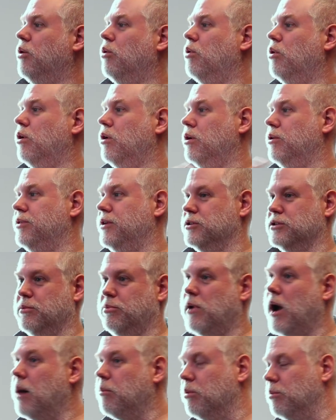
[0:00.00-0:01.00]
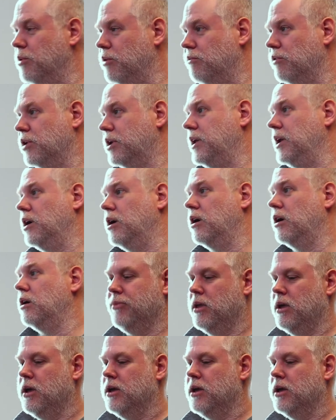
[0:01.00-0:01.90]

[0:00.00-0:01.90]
or there's a problem over here.